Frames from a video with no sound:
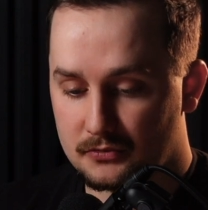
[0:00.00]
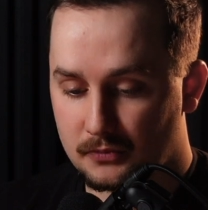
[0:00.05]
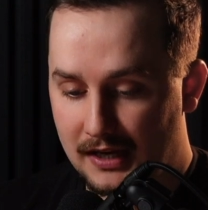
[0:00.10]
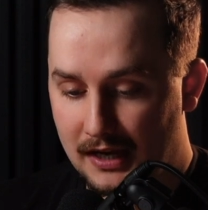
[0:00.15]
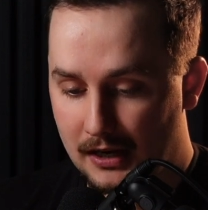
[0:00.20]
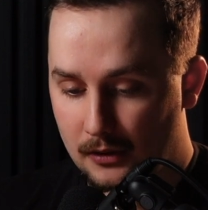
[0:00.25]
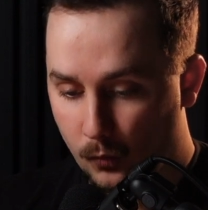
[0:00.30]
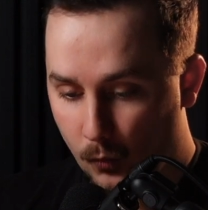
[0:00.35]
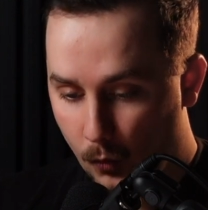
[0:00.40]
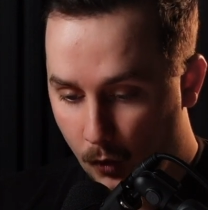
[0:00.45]
We
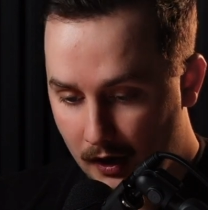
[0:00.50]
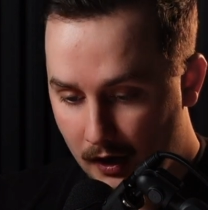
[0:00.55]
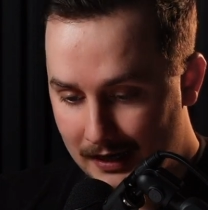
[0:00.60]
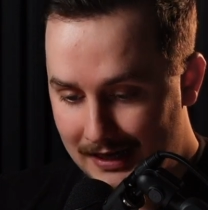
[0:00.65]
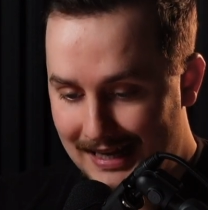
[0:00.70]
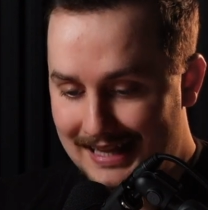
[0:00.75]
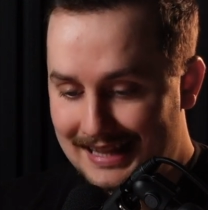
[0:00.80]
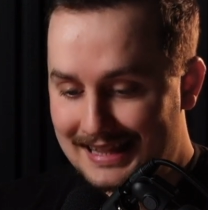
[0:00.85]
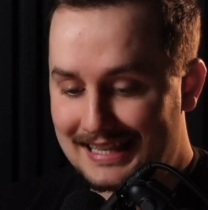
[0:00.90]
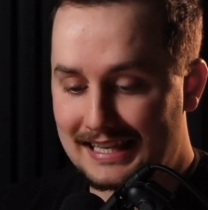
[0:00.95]
had
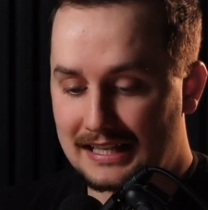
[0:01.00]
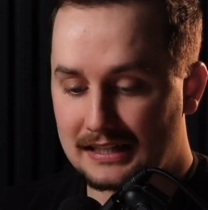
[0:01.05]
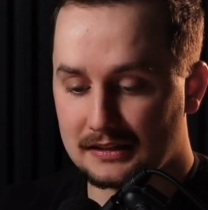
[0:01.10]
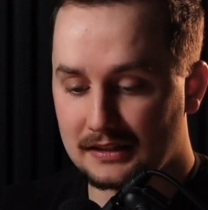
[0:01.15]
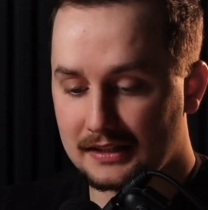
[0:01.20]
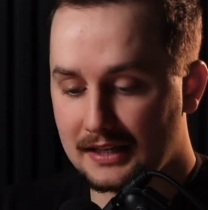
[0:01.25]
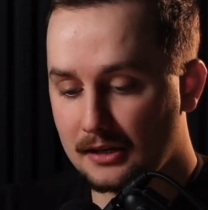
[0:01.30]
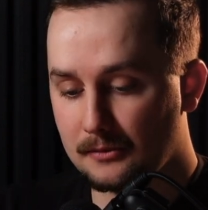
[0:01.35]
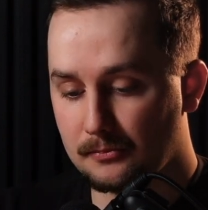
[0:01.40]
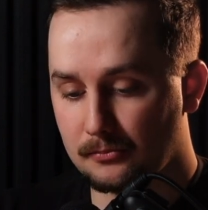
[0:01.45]
one, the
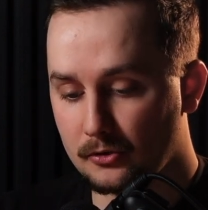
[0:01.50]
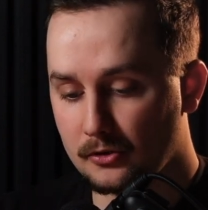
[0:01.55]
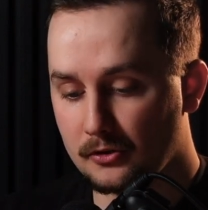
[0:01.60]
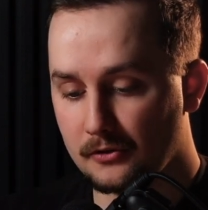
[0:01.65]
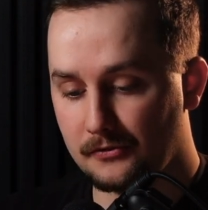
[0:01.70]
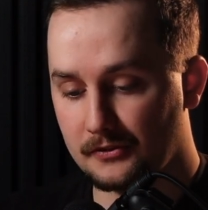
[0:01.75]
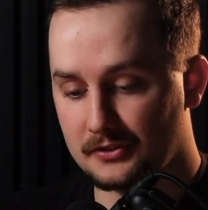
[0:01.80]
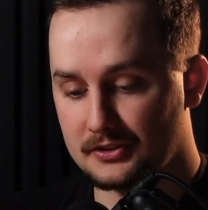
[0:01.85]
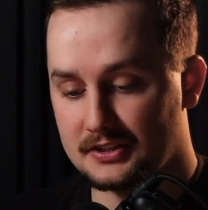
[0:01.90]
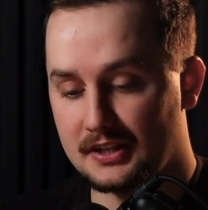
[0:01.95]

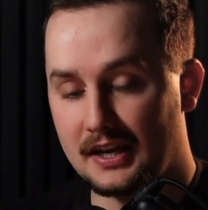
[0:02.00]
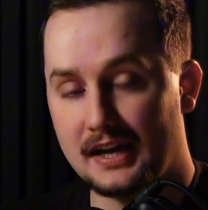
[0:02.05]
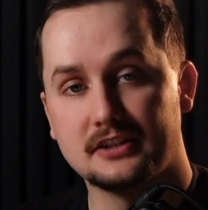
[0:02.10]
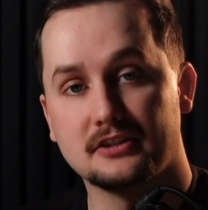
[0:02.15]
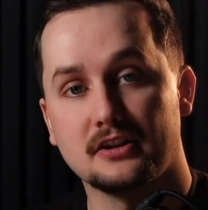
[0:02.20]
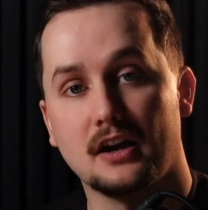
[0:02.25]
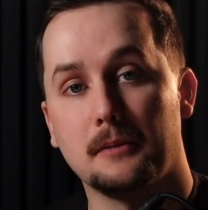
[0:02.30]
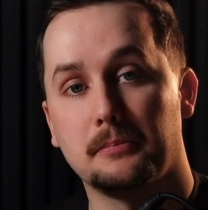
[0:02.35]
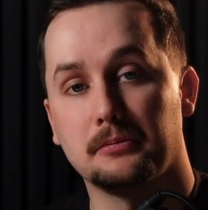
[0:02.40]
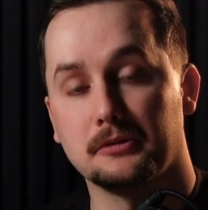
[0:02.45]
leak-proof slide
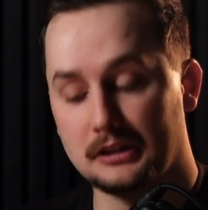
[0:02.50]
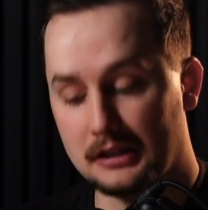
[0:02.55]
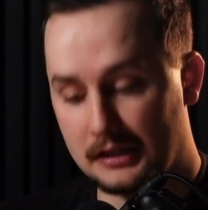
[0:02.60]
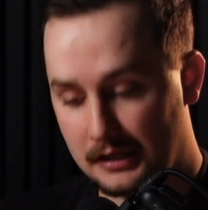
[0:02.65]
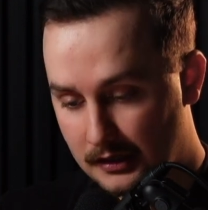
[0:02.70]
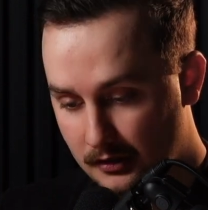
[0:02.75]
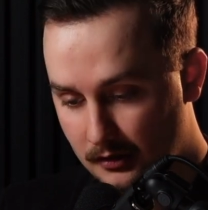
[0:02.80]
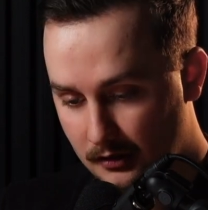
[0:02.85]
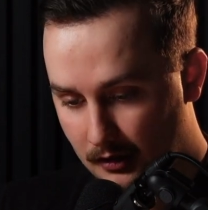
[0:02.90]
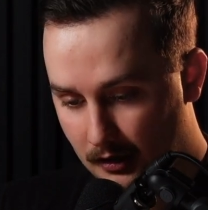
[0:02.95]
top
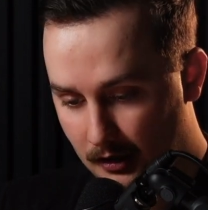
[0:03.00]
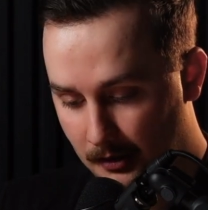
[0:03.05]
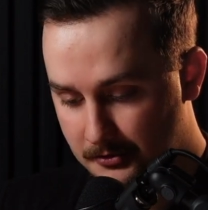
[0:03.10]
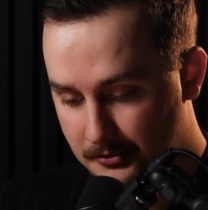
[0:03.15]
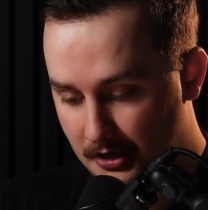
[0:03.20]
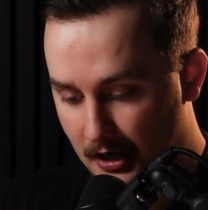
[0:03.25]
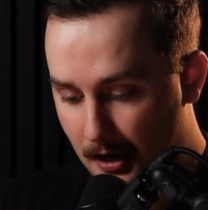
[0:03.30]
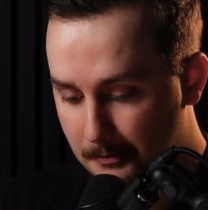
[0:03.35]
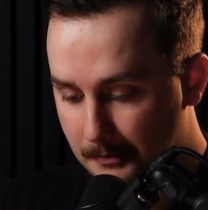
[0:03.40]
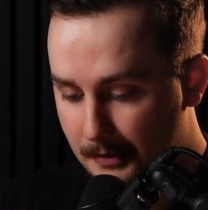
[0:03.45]
lid up
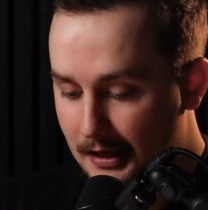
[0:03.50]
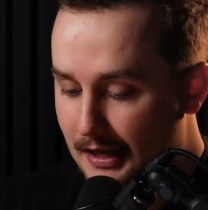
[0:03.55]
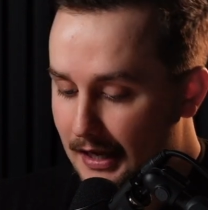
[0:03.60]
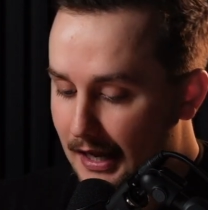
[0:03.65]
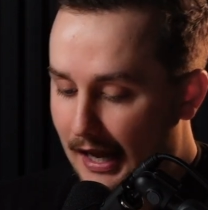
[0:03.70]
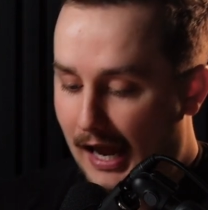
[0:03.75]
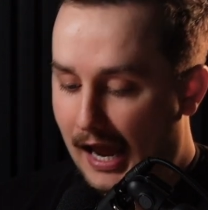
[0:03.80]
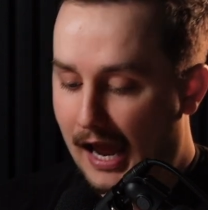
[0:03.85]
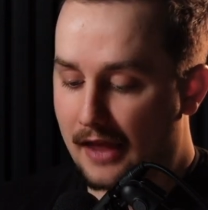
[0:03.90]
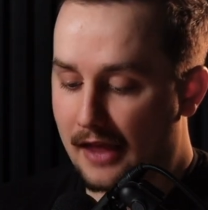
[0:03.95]
top,
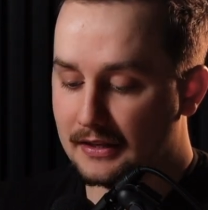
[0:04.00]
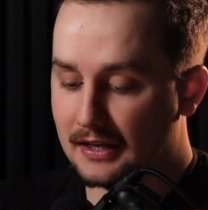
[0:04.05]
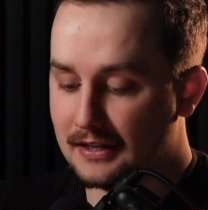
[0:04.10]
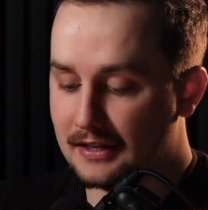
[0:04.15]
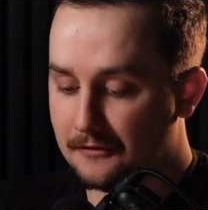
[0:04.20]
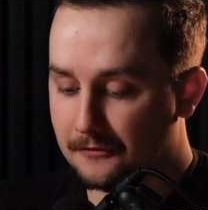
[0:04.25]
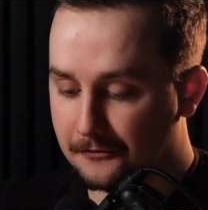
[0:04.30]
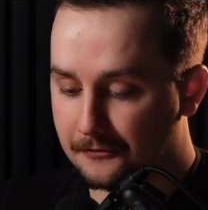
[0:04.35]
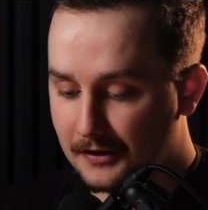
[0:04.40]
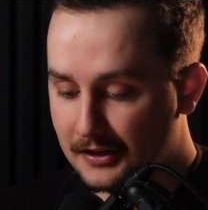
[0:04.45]
and
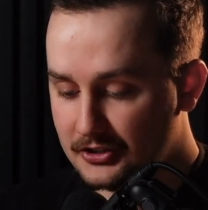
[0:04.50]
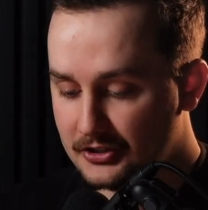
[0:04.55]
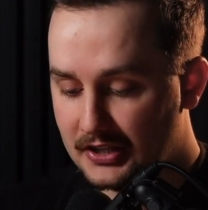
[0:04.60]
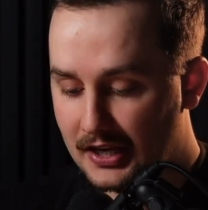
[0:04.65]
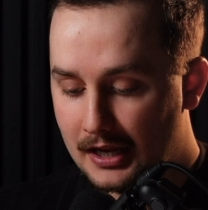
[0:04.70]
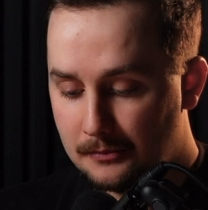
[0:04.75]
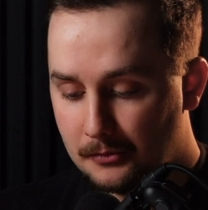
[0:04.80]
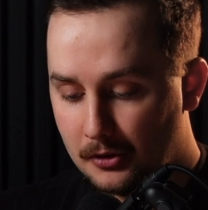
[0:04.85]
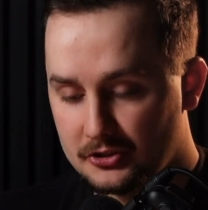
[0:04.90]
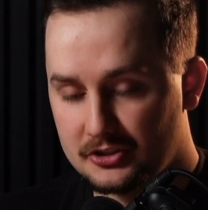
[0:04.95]
then fits
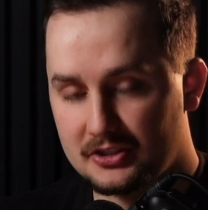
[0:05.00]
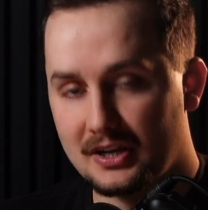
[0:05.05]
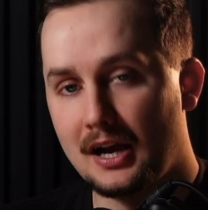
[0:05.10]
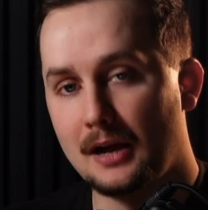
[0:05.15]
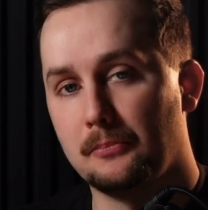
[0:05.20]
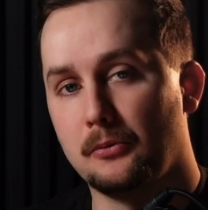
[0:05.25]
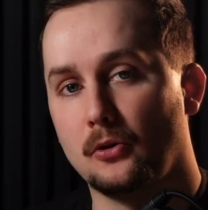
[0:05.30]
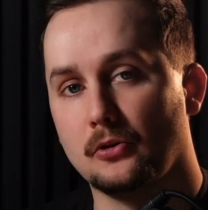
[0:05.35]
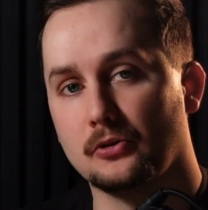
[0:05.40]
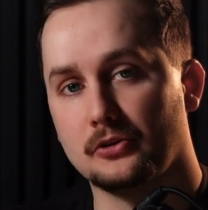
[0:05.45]
in most
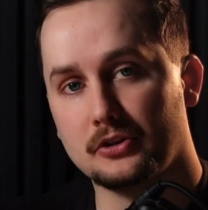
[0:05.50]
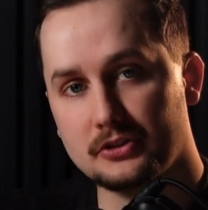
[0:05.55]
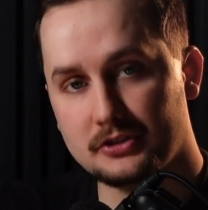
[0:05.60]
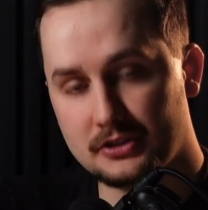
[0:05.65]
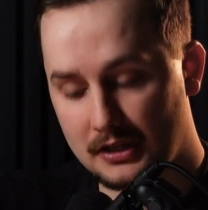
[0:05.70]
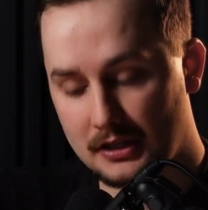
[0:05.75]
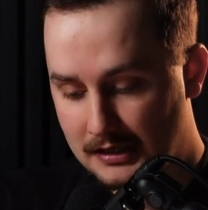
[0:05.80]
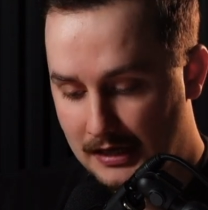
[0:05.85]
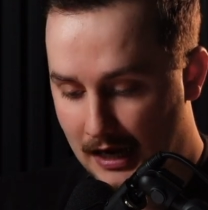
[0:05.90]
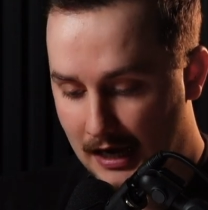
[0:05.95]
cup holders
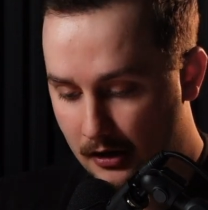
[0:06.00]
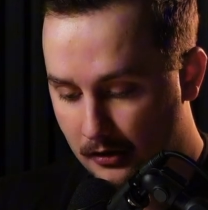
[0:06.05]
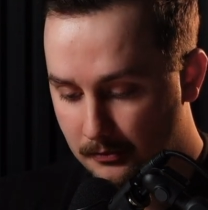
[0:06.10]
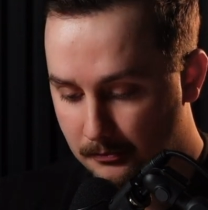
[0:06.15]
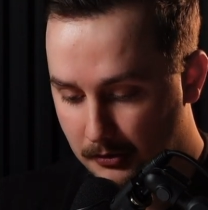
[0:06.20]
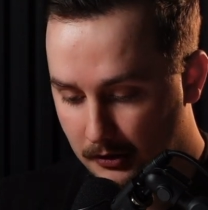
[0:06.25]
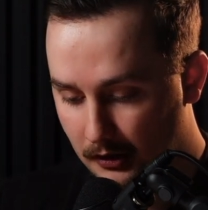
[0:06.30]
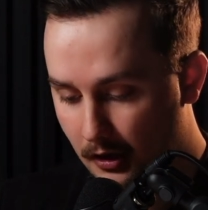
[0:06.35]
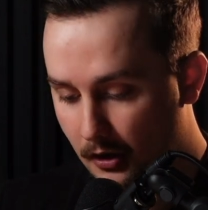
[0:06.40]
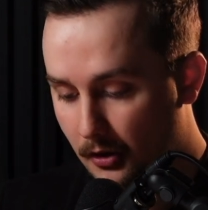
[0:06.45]
down
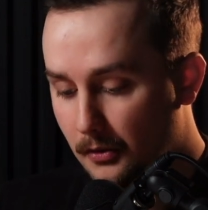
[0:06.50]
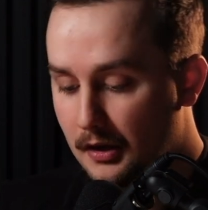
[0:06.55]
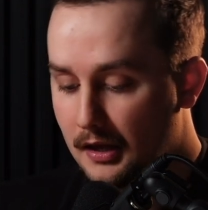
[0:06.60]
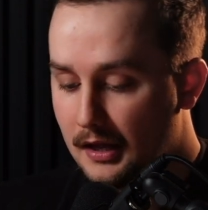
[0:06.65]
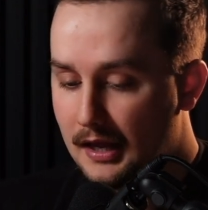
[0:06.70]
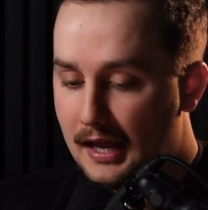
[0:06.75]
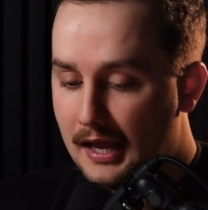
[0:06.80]
below.